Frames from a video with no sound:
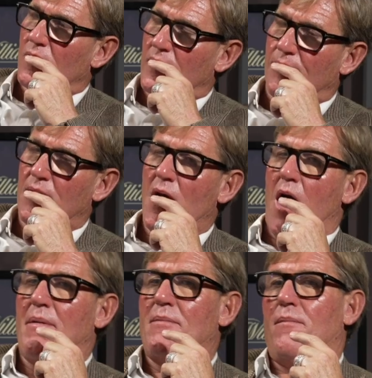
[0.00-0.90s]
Yeah. I
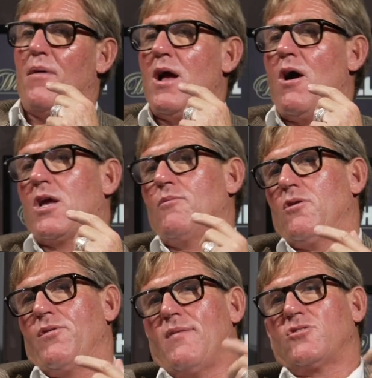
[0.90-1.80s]
mean, my argument
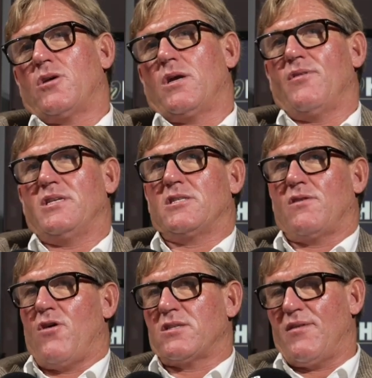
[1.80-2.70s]
on the other side of this,
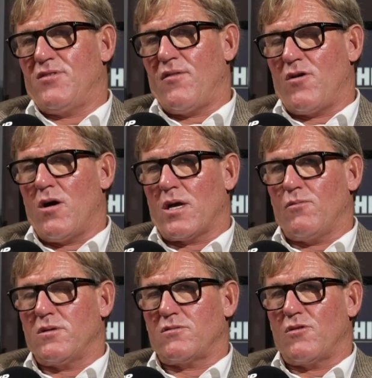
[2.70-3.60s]
insofar as I have another
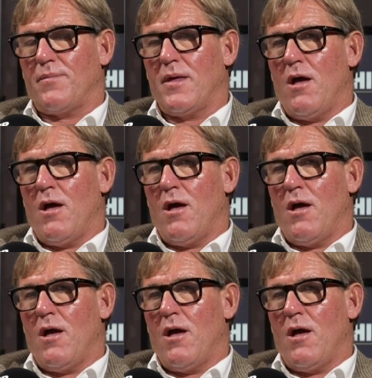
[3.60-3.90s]
argument, right?